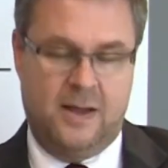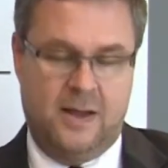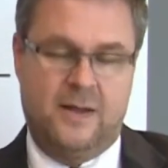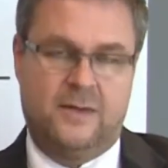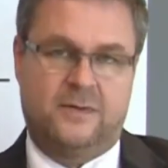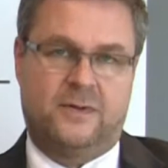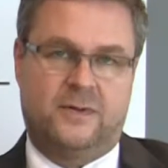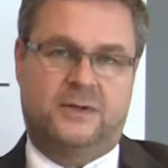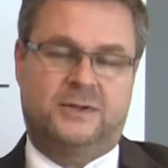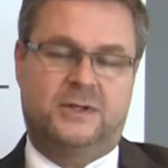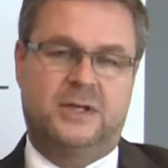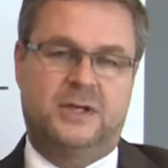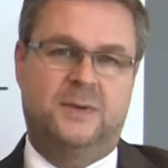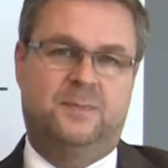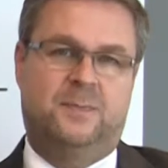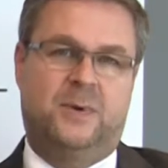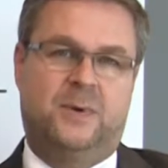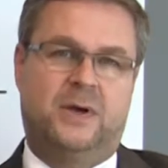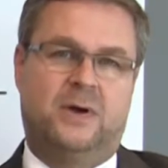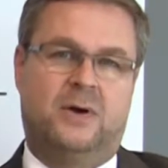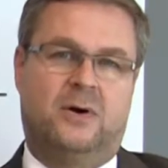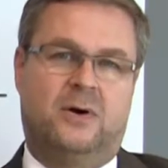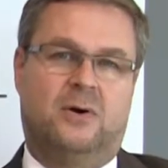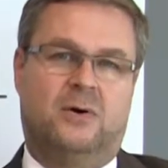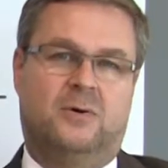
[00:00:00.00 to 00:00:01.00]
The
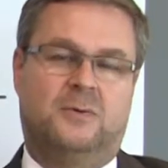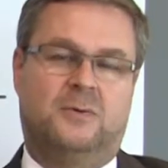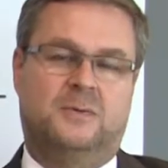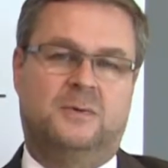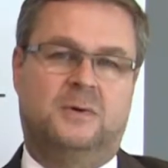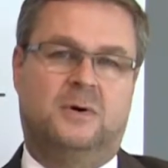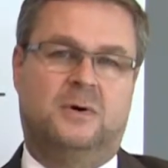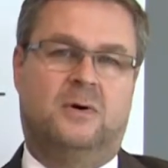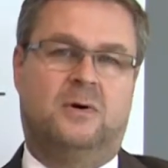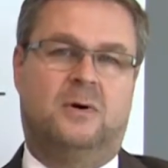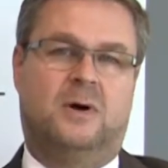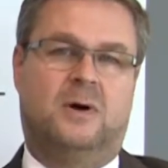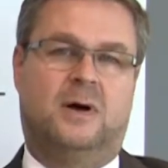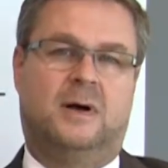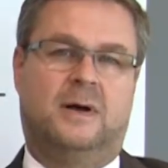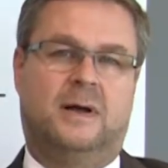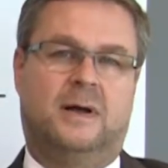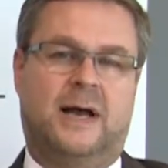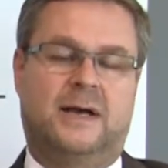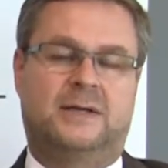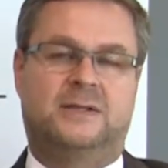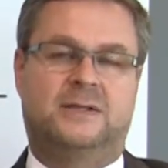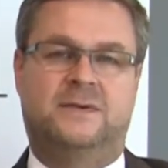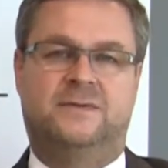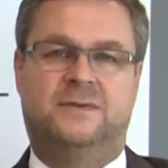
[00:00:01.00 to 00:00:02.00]
TPO
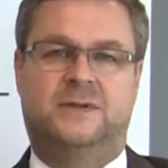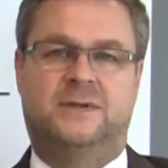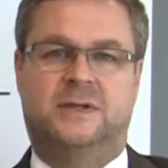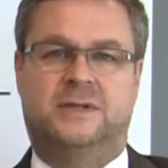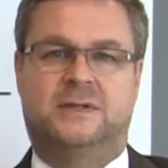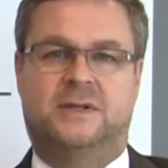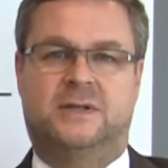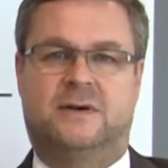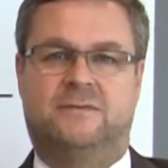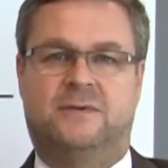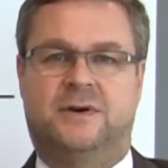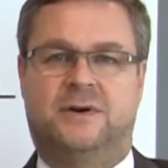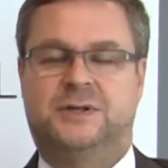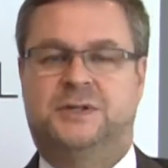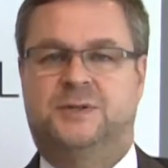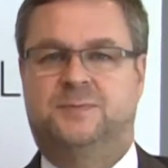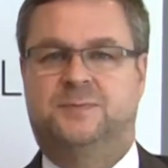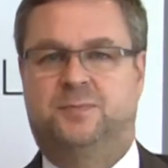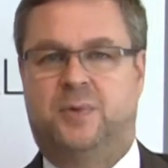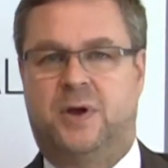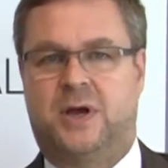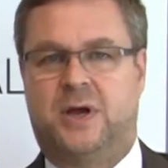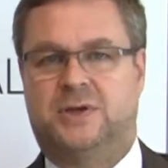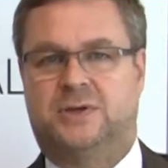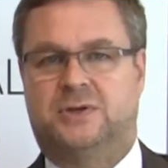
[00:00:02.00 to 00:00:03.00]
activities are very
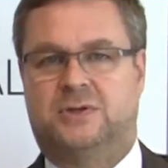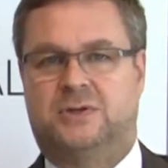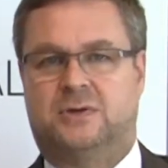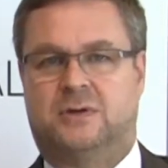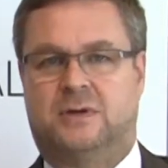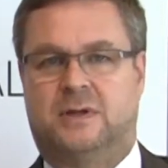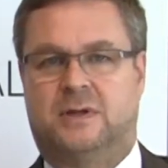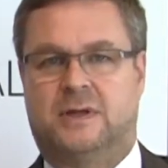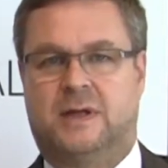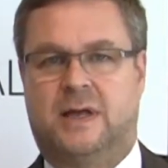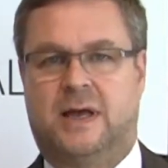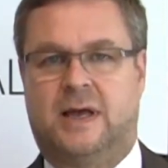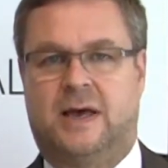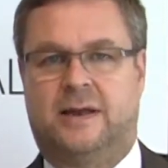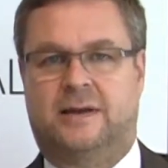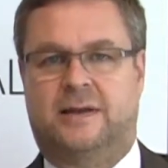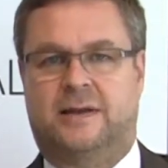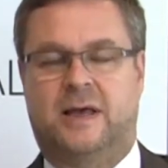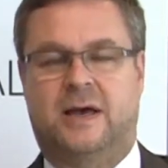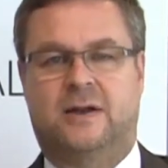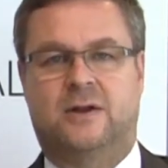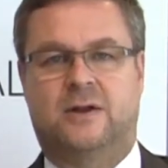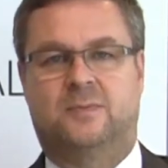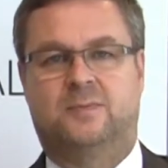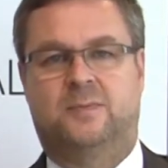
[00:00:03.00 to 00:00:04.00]
special and
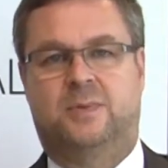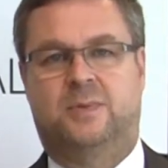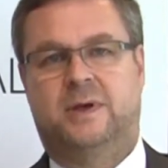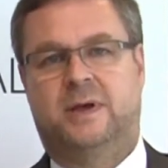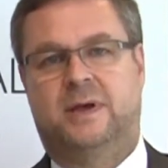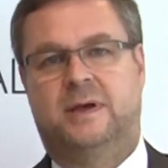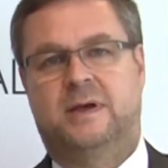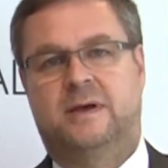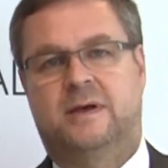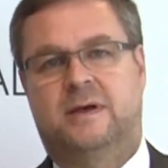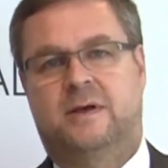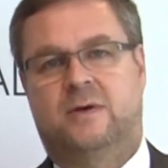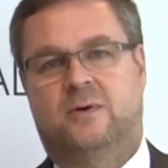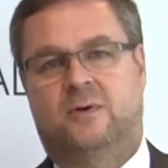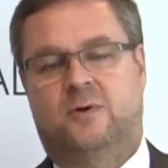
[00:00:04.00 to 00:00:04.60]
cannot be